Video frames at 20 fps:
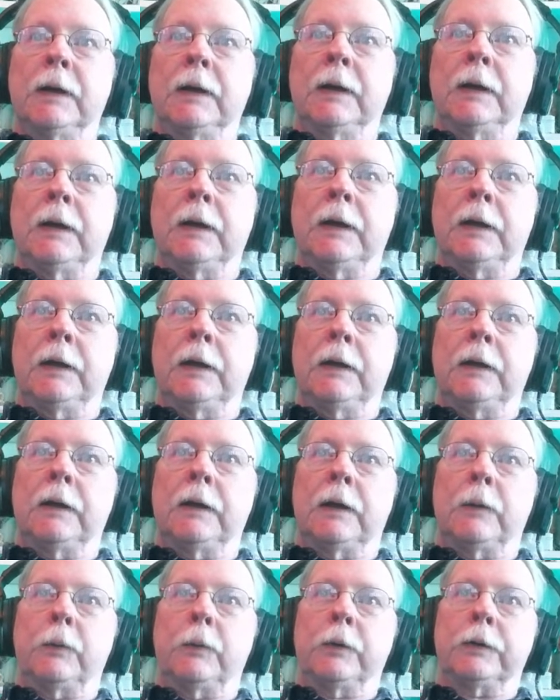And
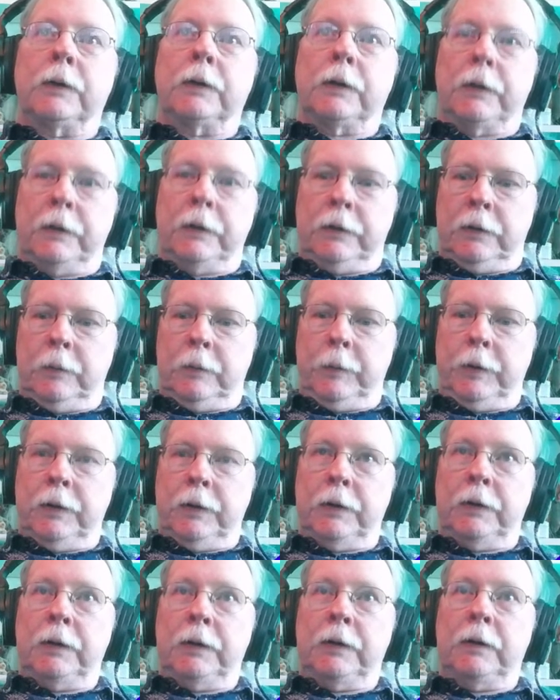I want the length to
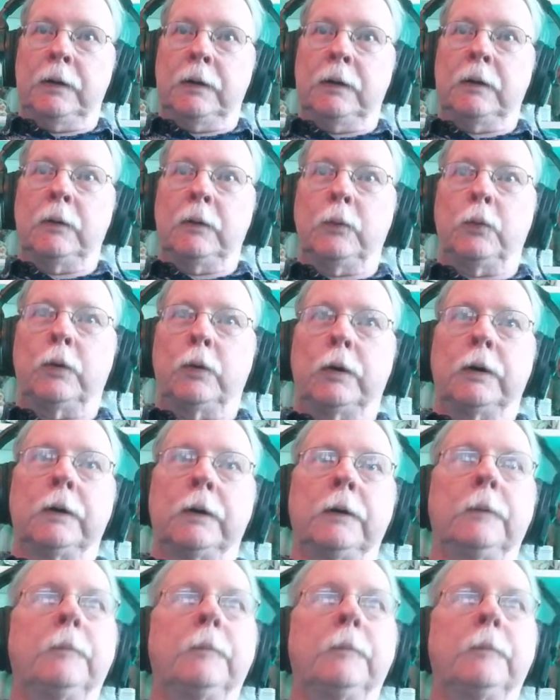be 1.